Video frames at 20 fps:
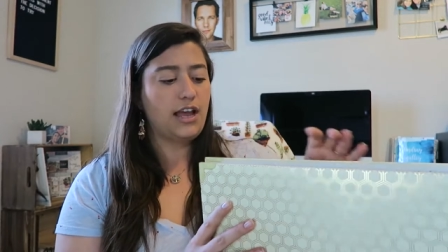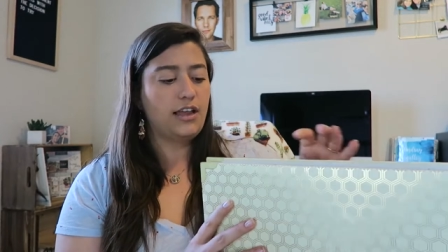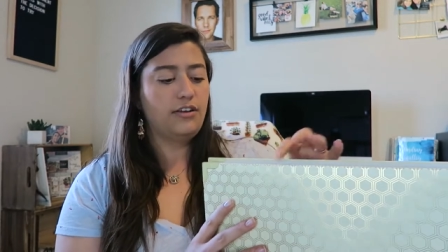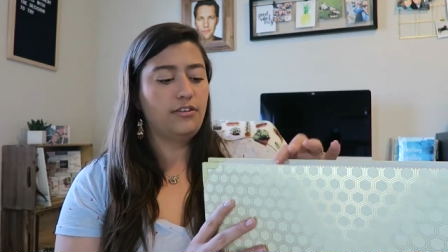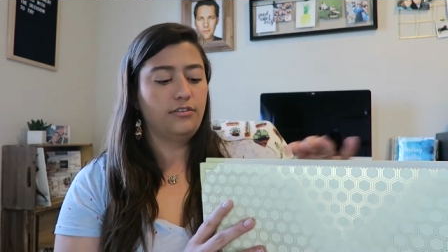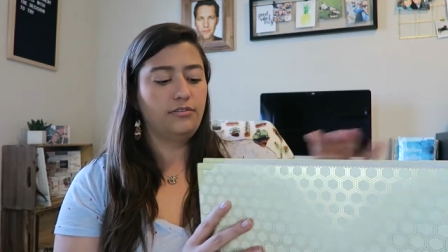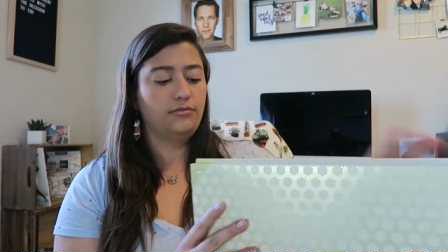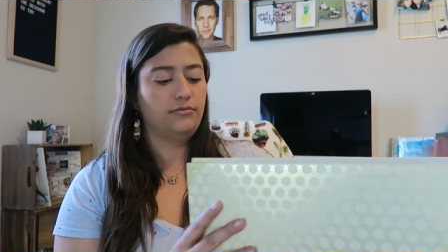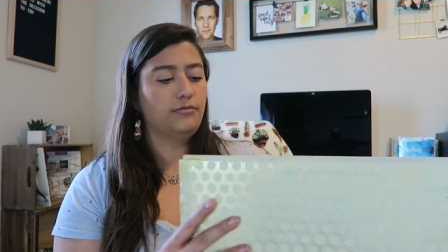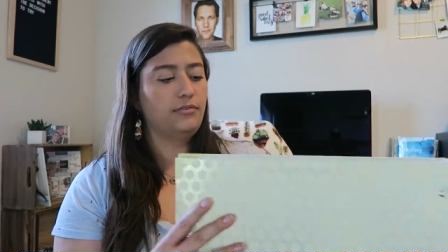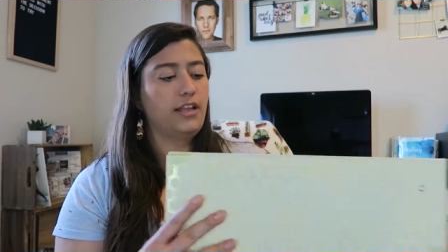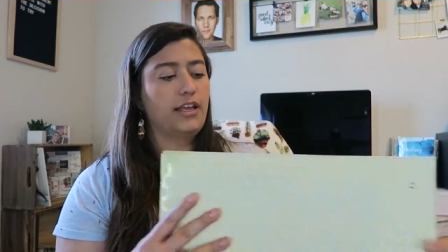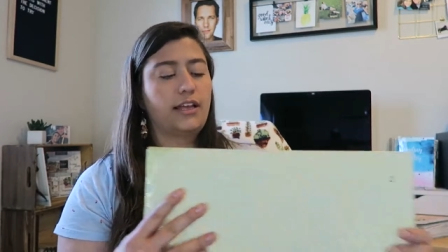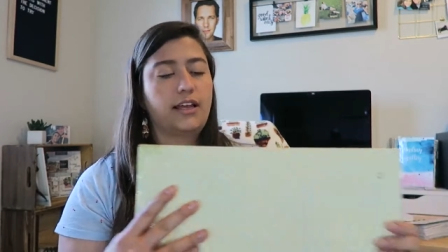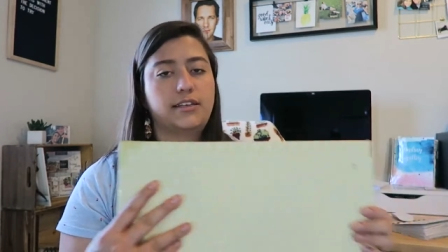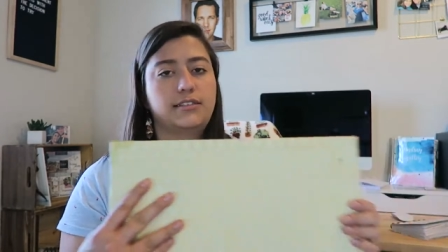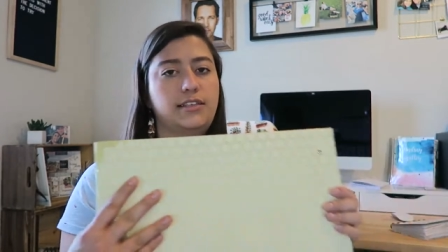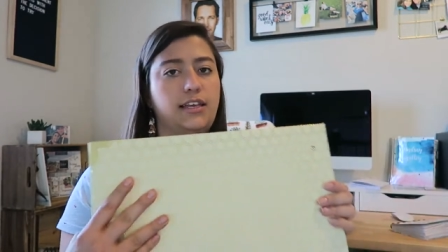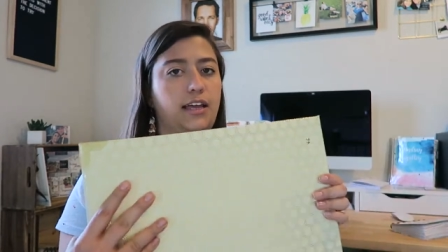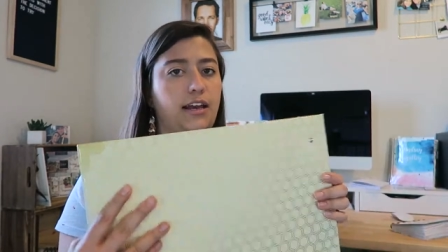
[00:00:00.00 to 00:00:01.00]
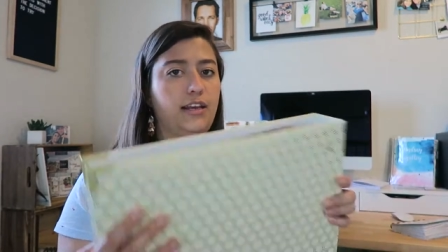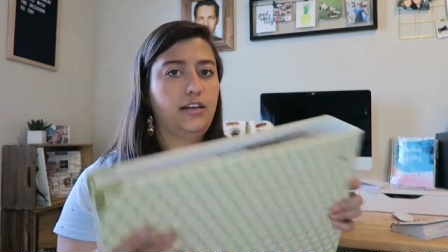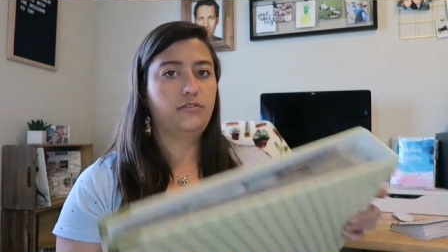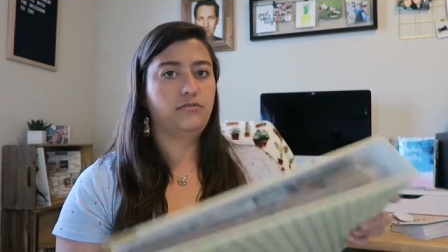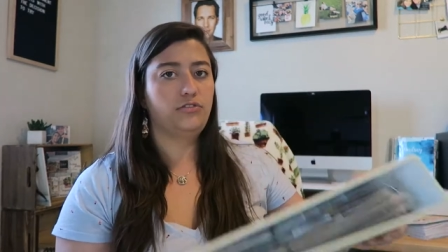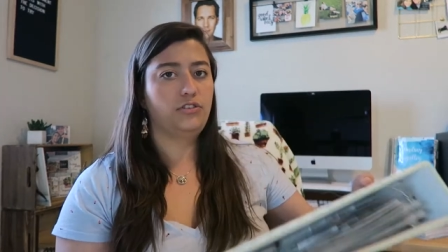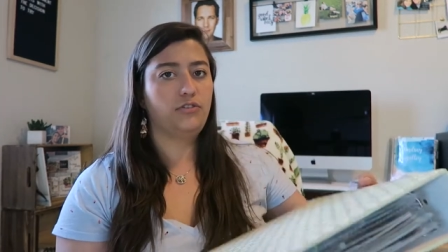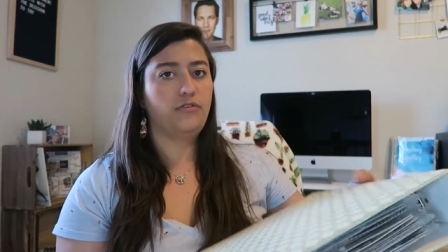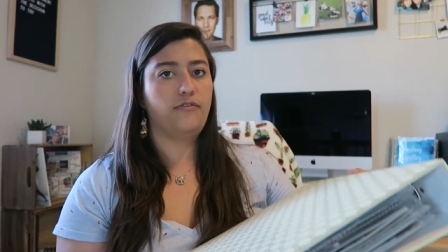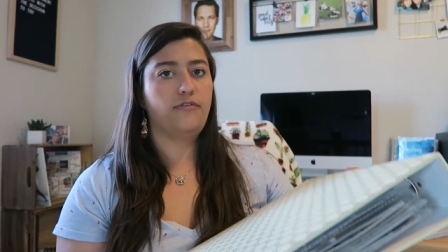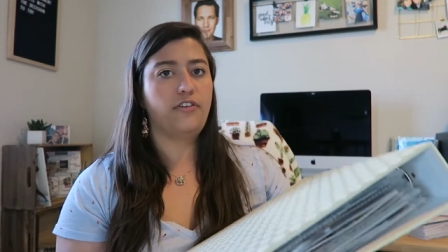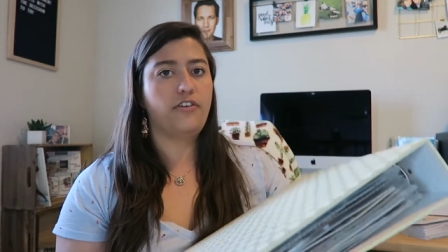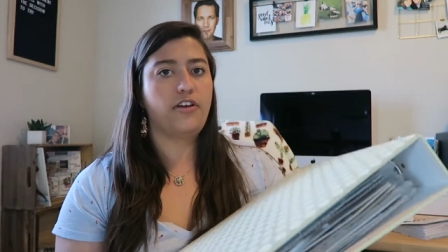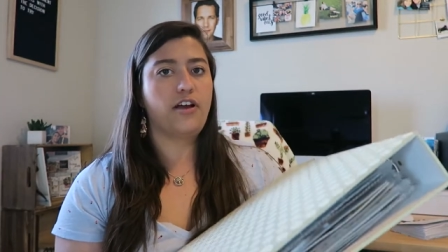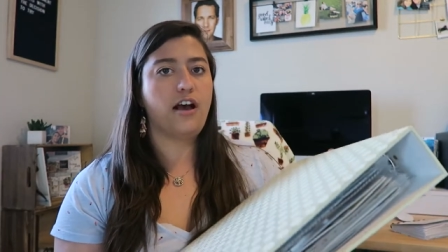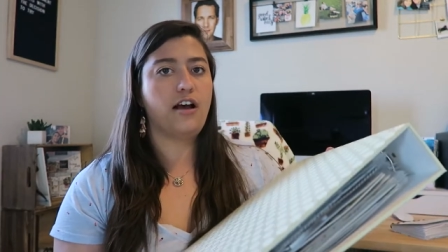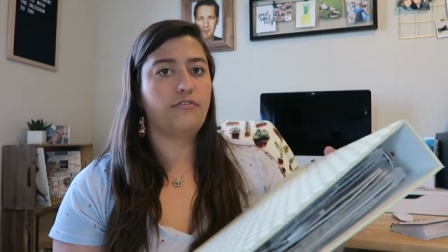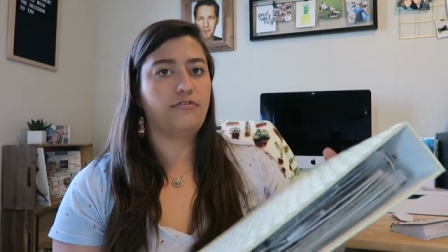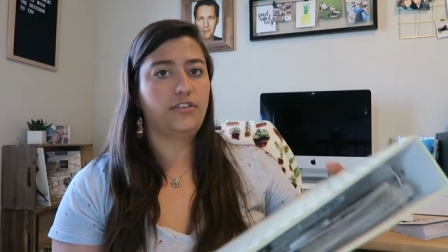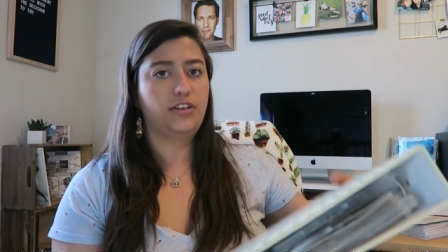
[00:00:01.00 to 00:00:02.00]
I don't, like I said, I don't do it very
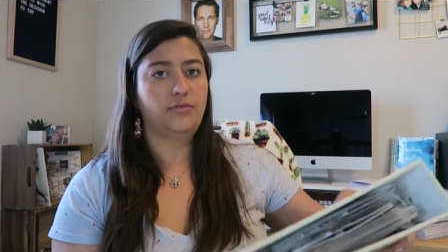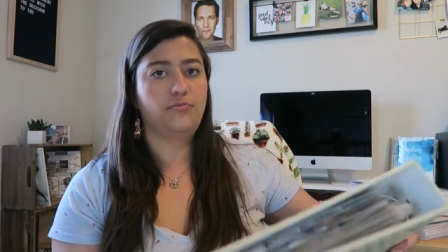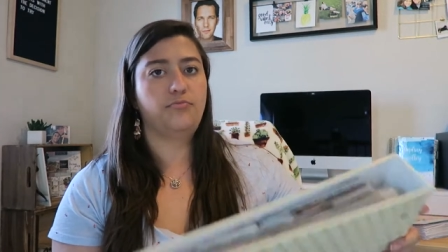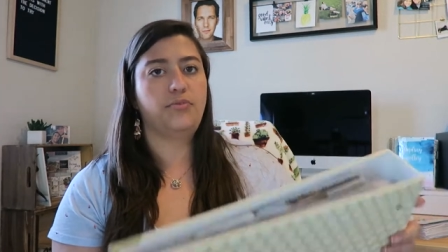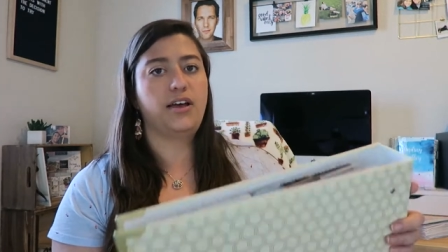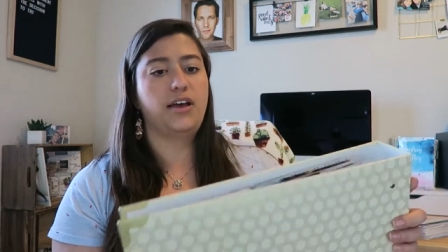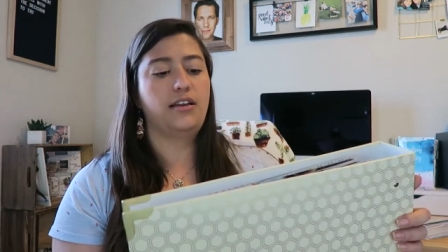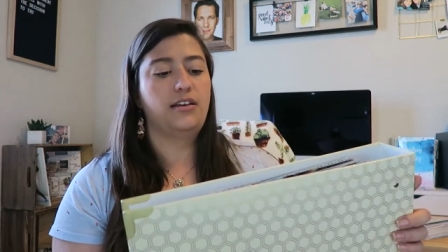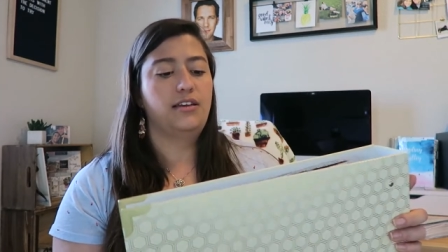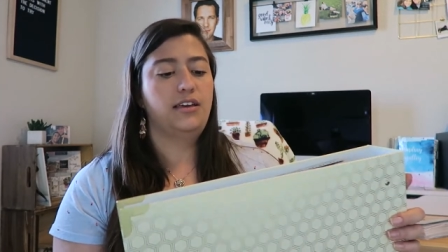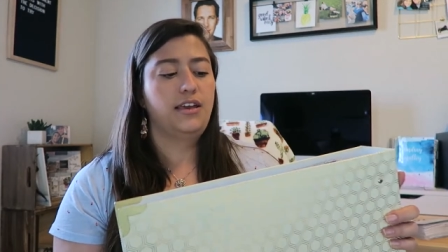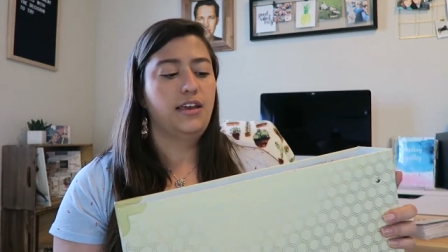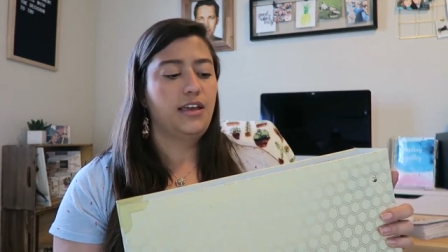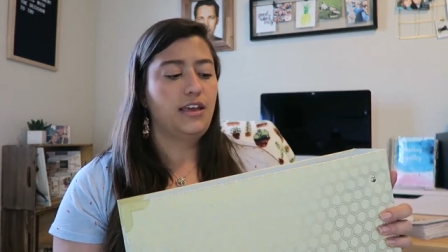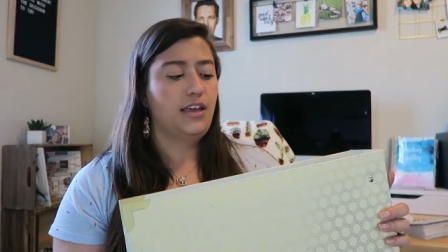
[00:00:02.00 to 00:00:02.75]
often, but